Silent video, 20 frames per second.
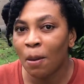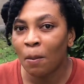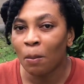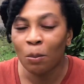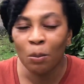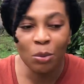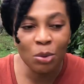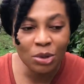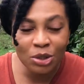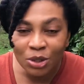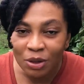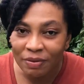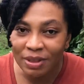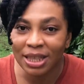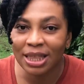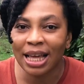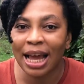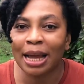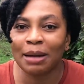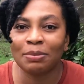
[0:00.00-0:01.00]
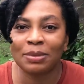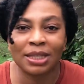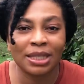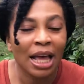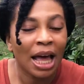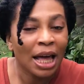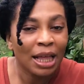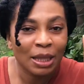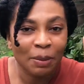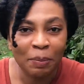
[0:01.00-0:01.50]
Most of the times,
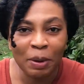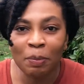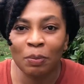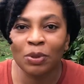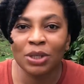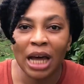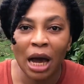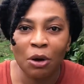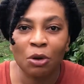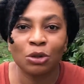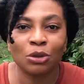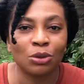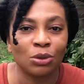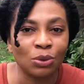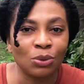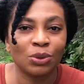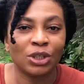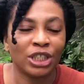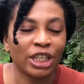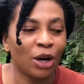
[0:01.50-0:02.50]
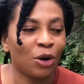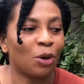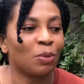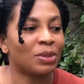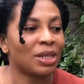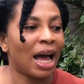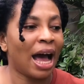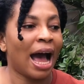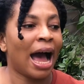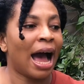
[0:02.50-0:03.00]
the people that go to do
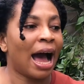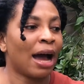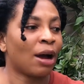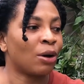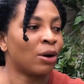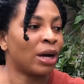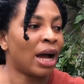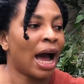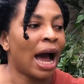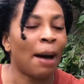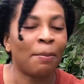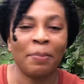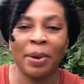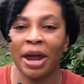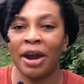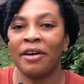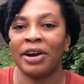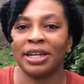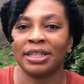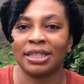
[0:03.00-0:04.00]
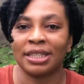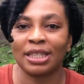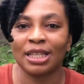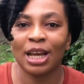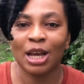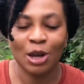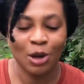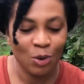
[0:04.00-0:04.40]
checkups are our parents.